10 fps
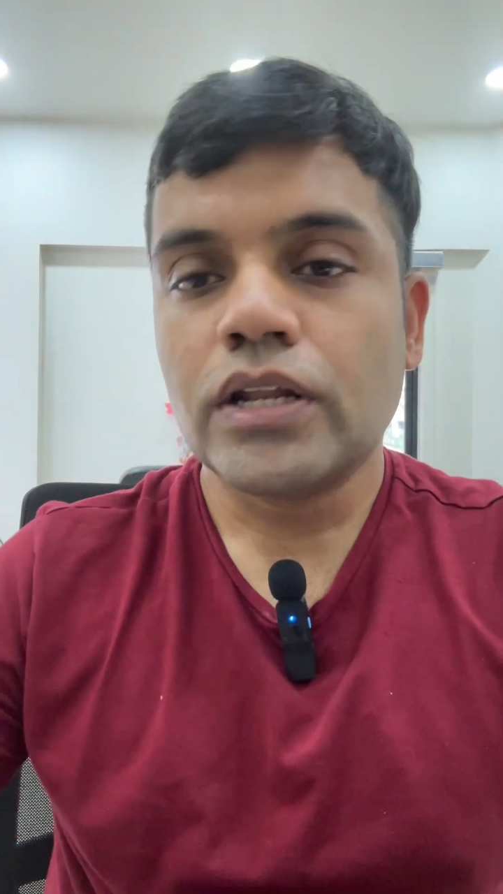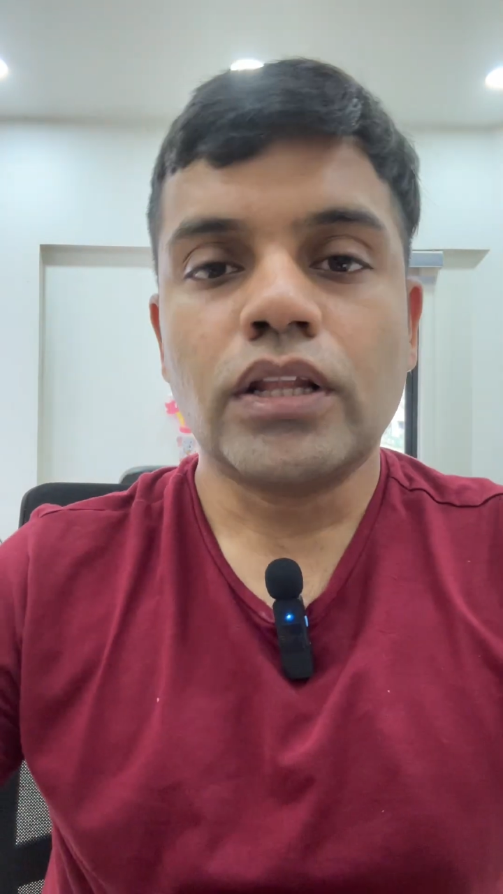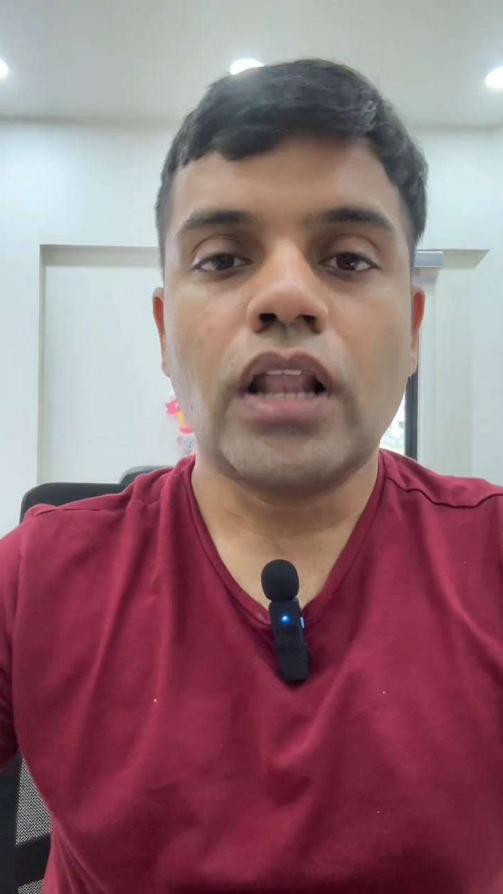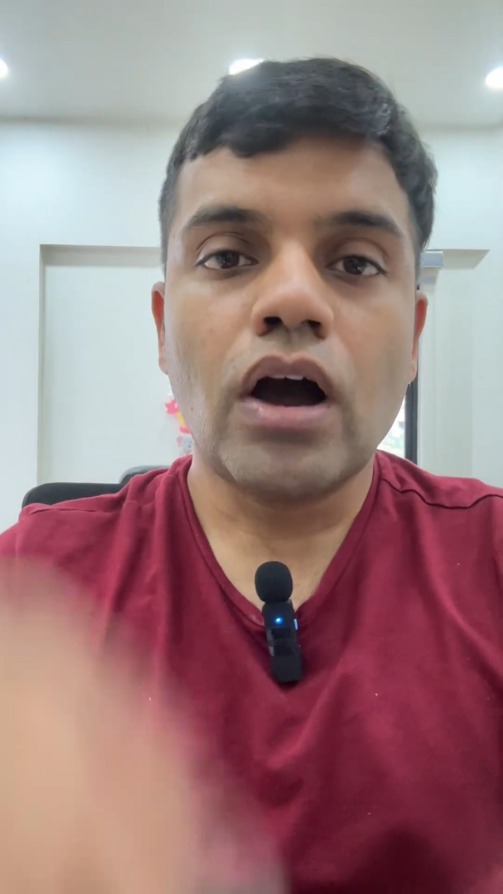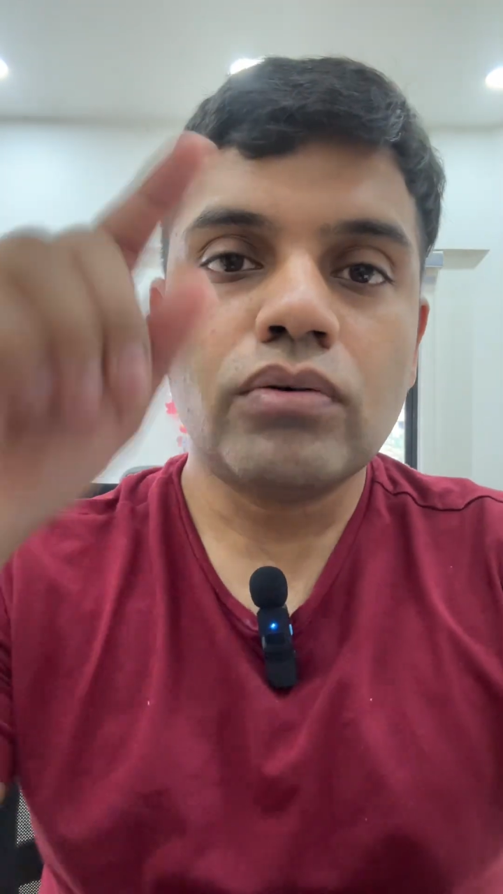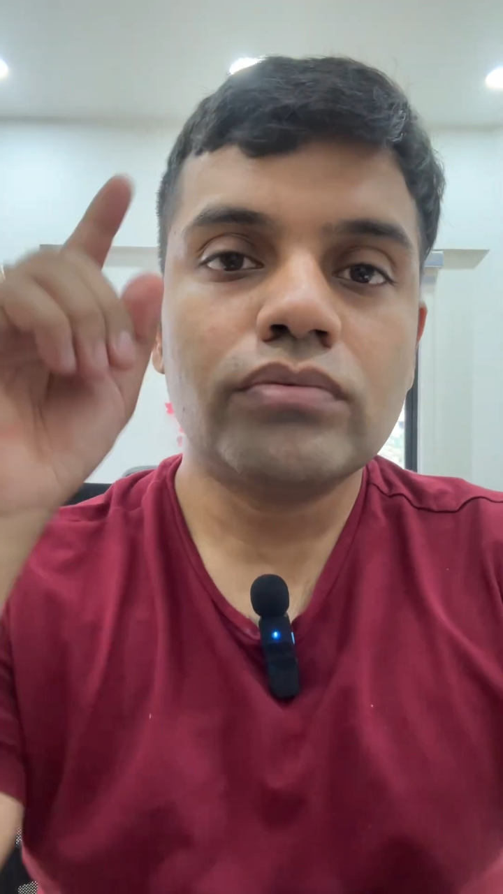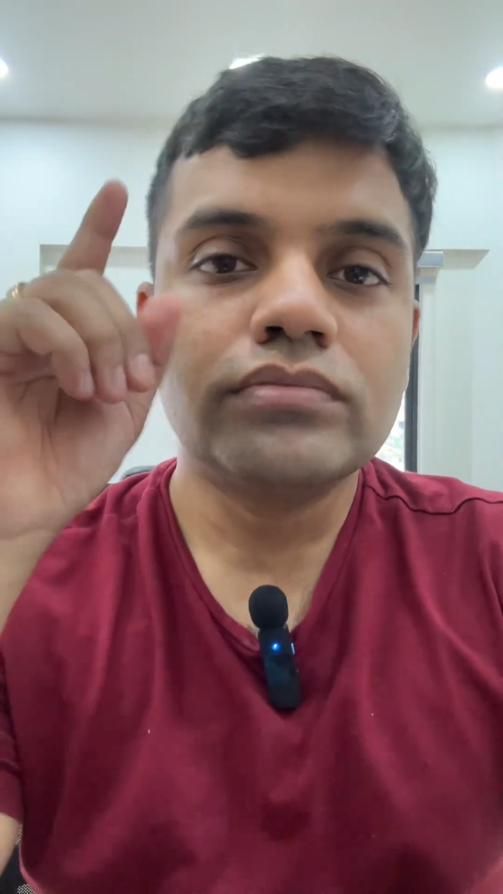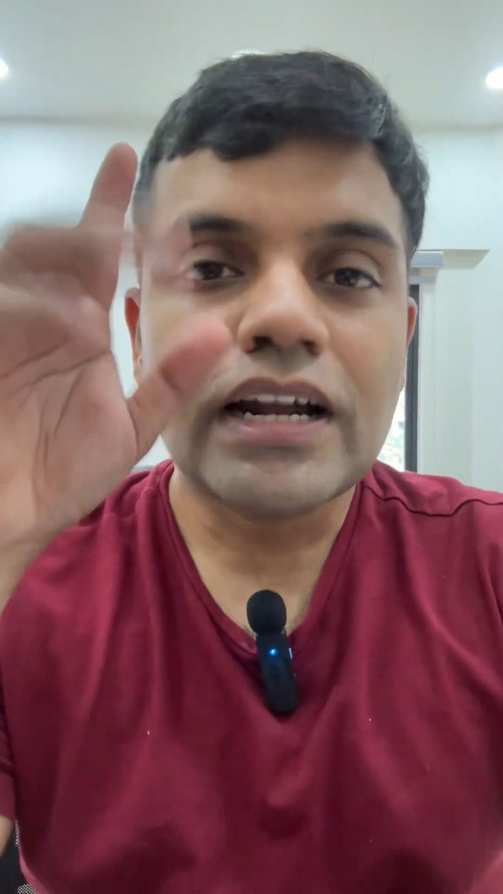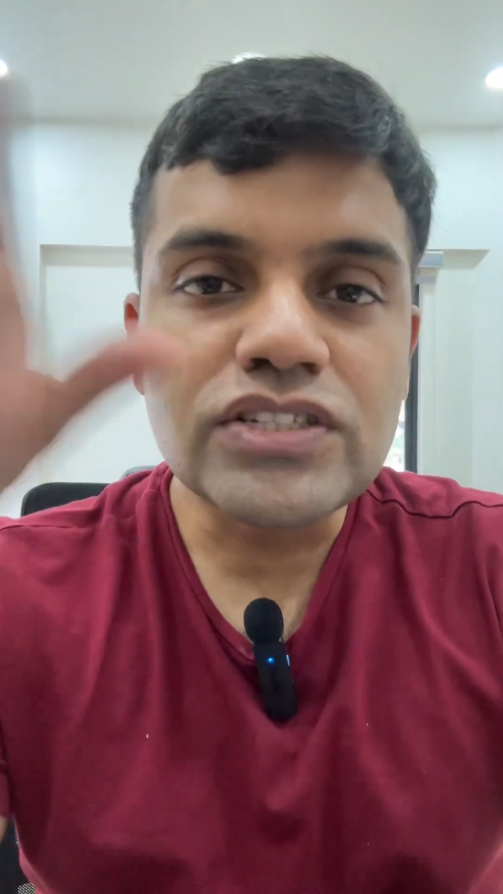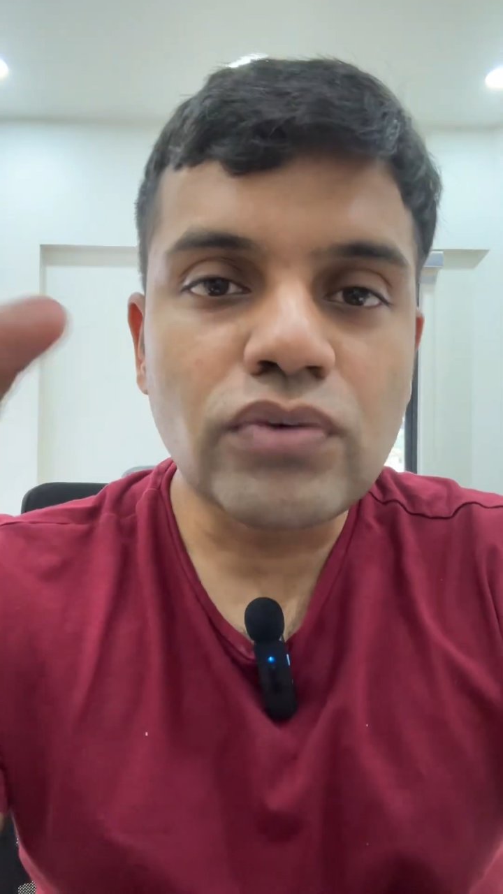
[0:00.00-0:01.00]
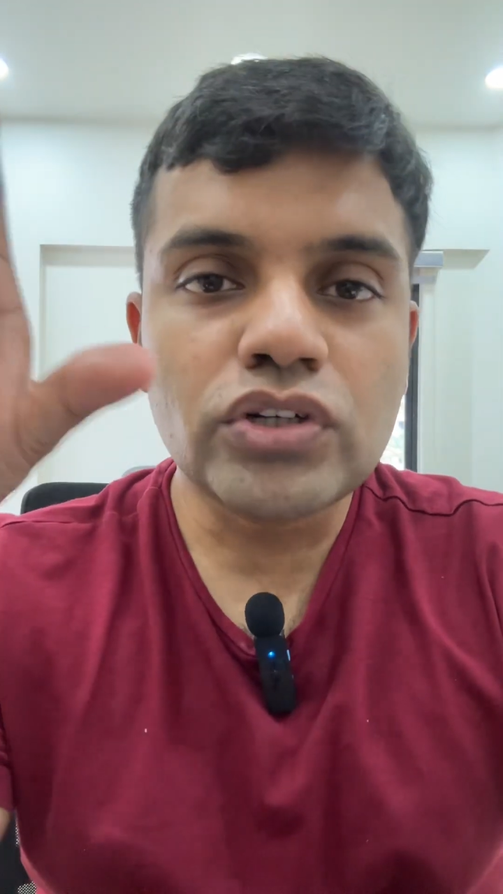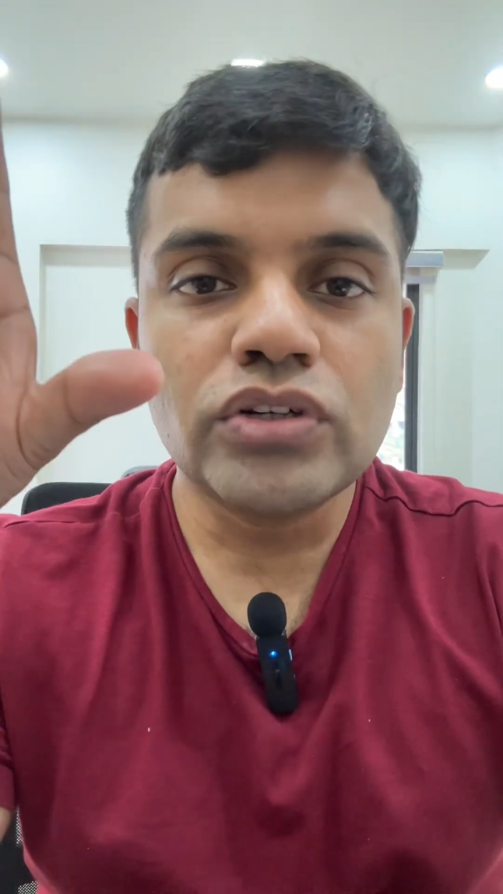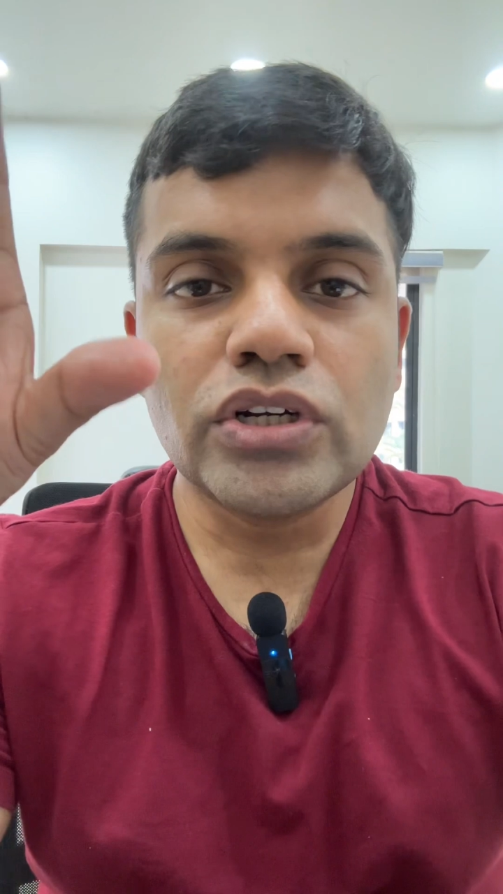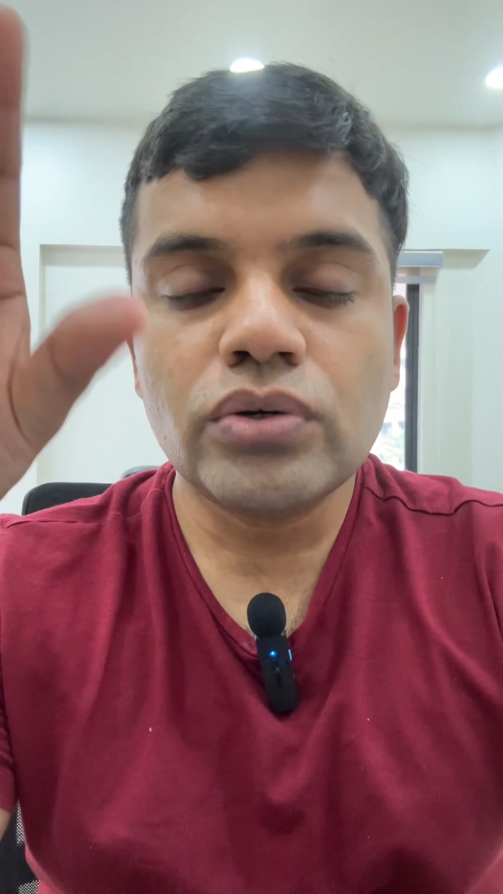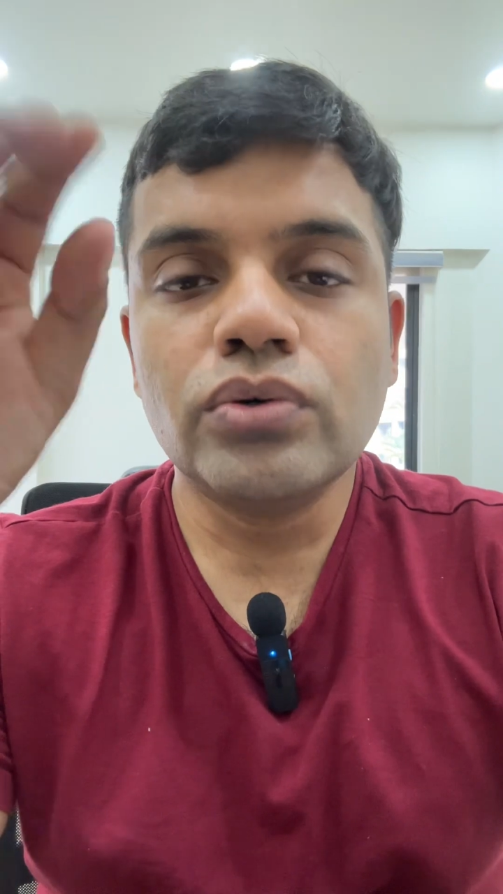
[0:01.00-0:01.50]
Now that's what you
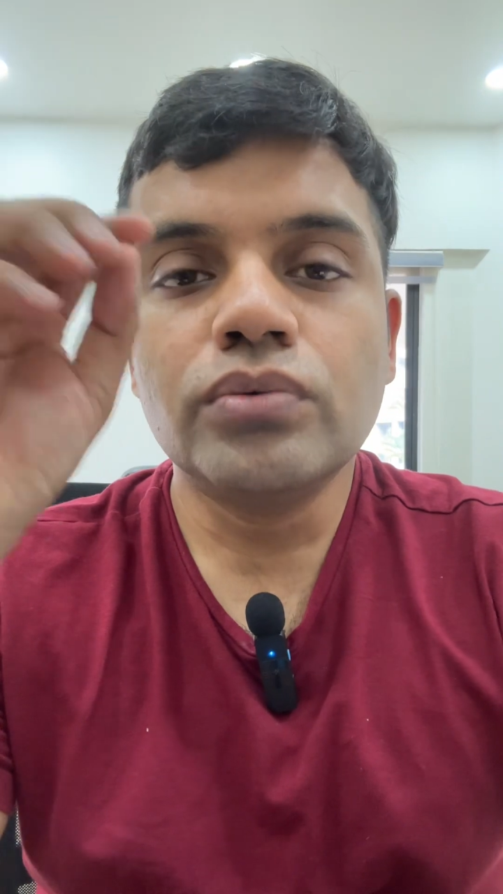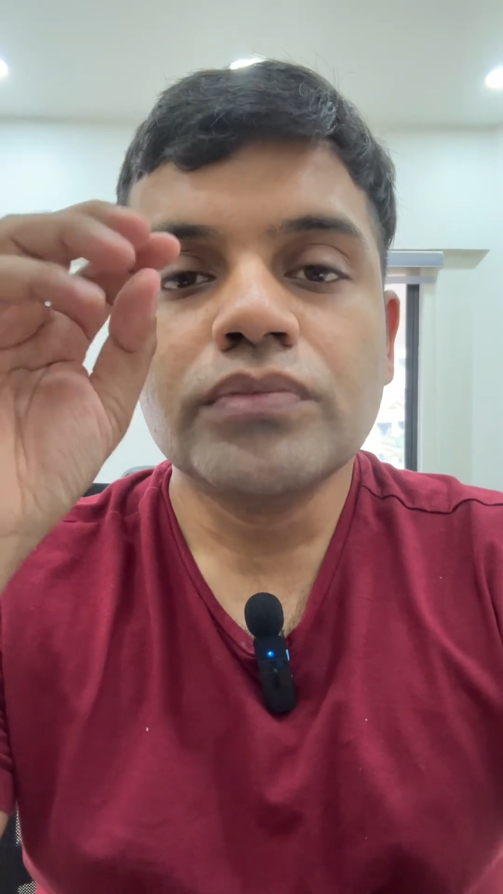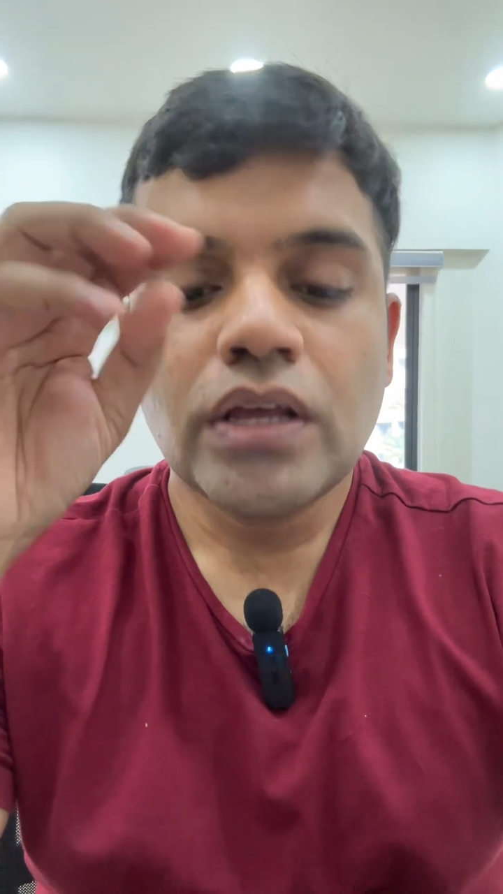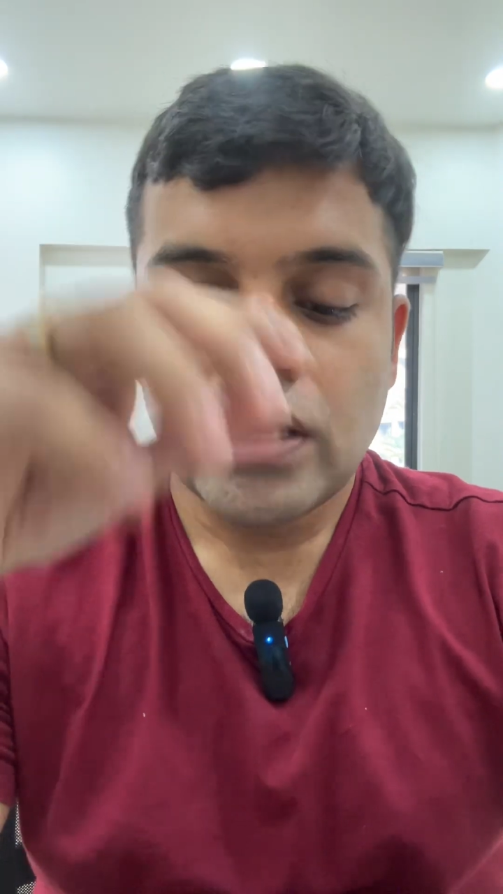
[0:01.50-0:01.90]
need to do.